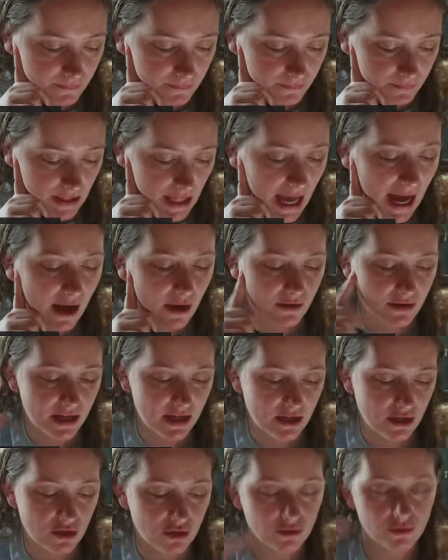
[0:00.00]
how they
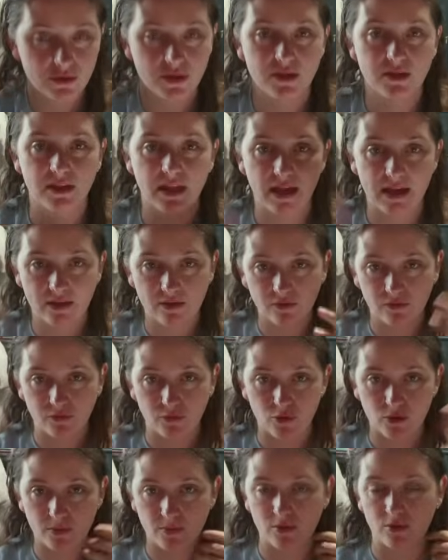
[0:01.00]
do their like
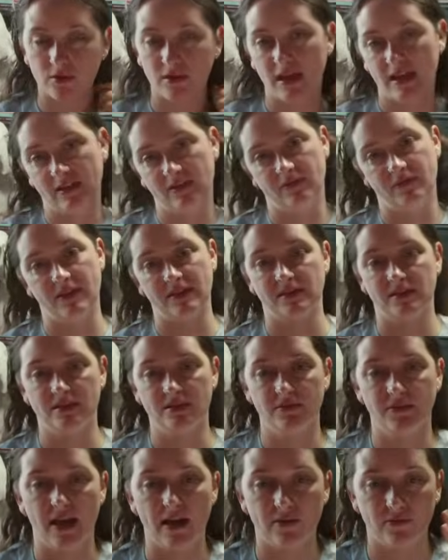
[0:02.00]
formal, like
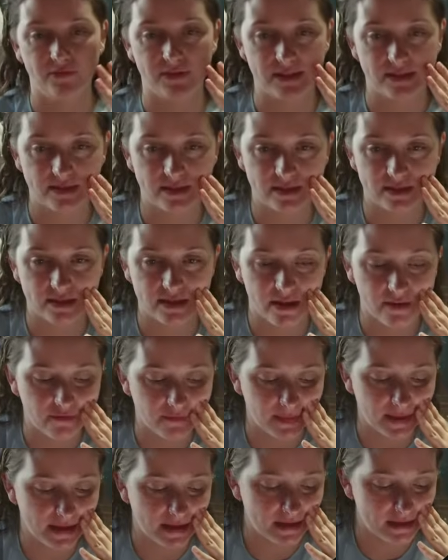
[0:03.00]
festive outfits and stuff,
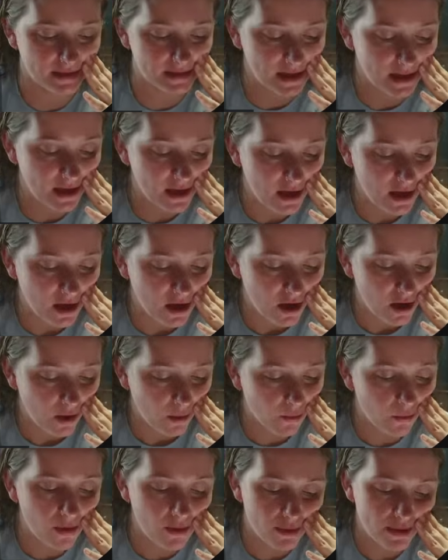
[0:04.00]
because
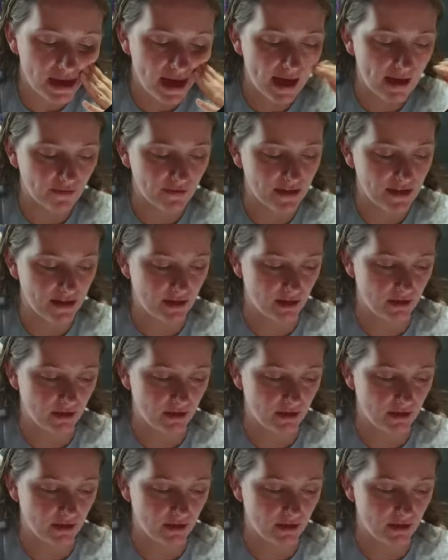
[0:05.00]
what we have here,